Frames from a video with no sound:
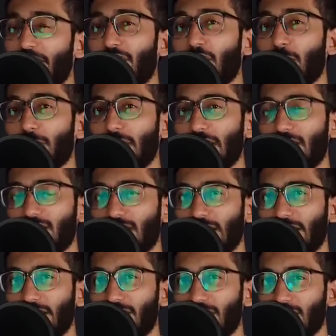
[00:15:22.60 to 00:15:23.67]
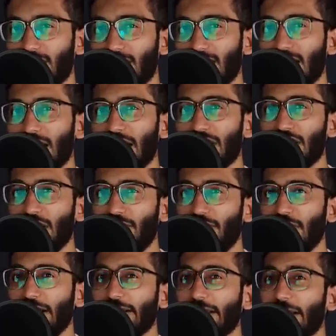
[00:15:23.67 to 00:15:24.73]
away from these traditions. She
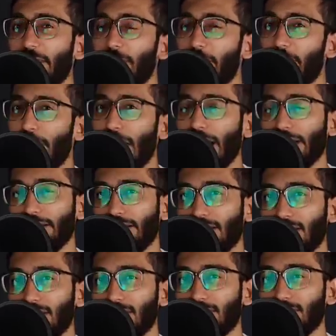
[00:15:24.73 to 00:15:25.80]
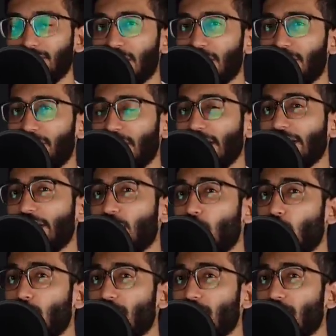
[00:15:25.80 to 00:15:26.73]
felt bad. She felt the